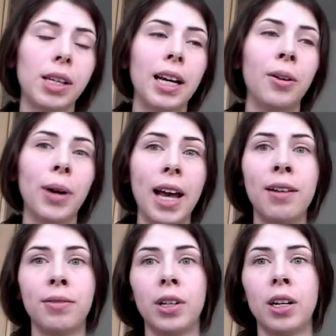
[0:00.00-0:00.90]

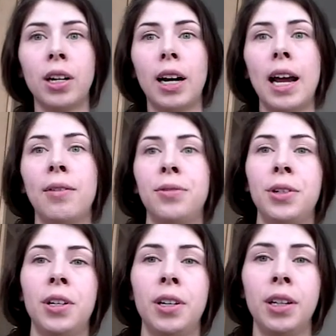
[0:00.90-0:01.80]
However,
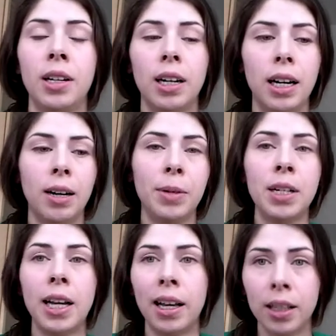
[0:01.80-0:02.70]
after
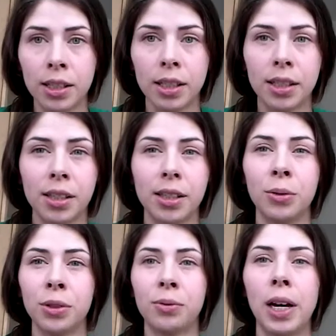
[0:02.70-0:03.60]
analysis, it
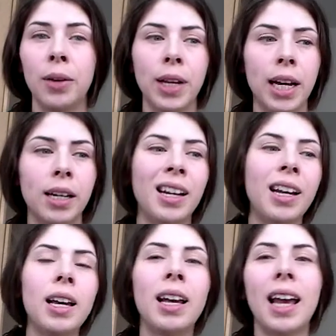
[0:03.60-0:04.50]
was found that
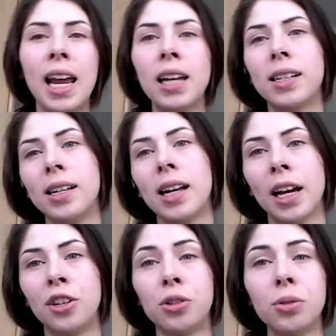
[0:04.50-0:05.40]
8 to
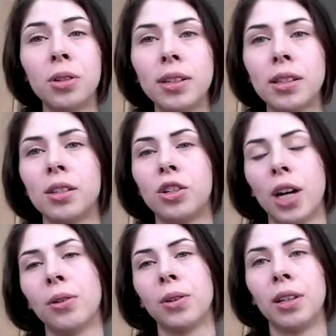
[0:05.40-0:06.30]
9 joules is
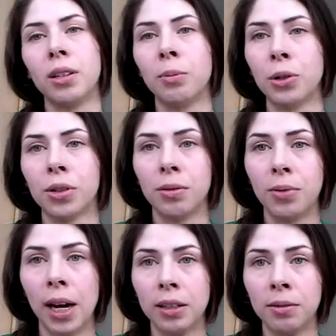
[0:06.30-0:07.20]
generally the most
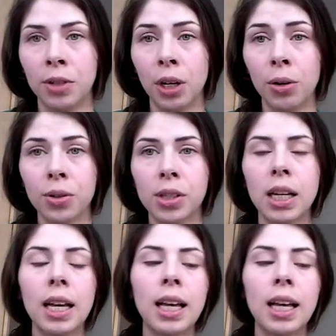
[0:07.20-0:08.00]
effective dose.